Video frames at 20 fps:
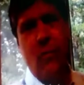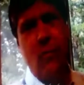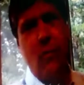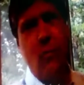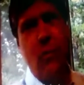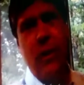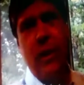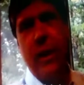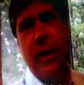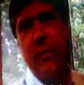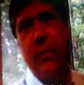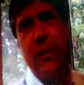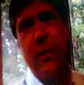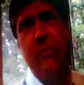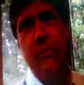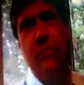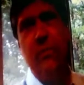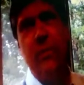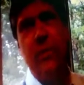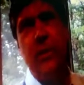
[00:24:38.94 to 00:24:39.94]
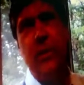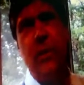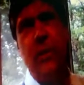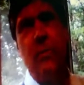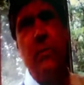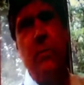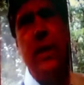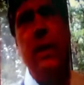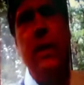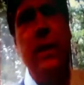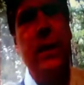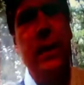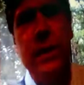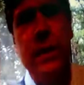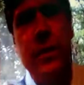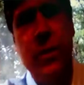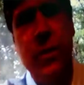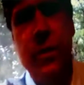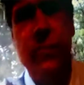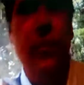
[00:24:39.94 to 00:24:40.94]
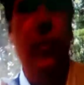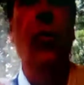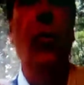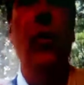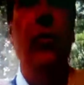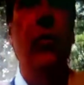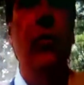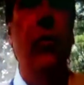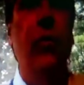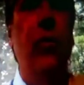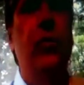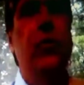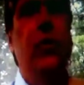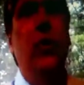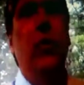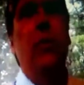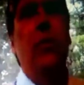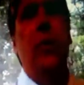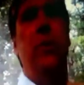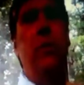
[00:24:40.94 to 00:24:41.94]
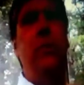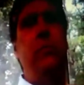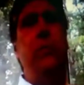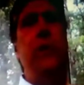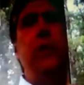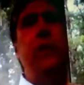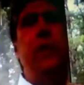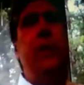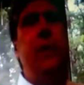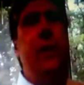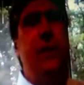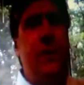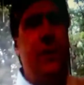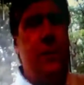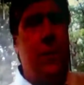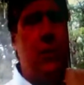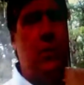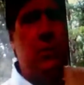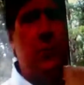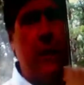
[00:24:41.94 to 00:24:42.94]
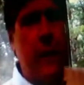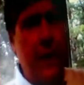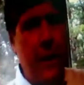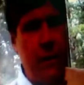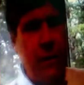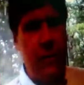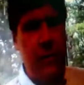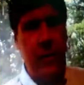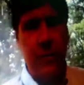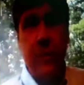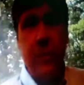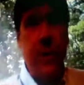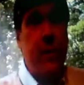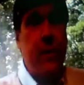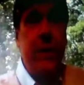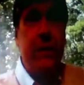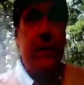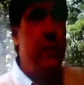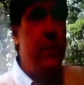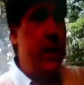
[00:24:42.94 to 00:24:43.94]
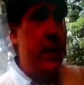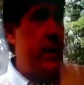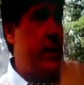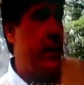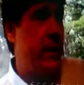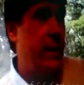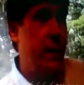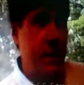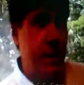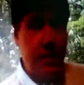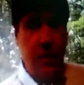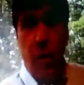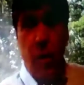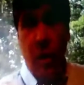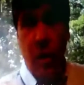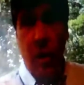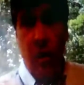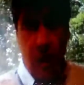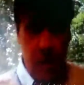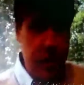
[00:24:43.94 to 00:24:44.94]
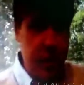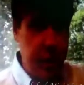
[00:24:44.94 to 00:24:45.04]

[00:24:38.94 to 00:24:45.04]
Well, I mean, you know, media is an important role. So, I mean, media is the most American media of all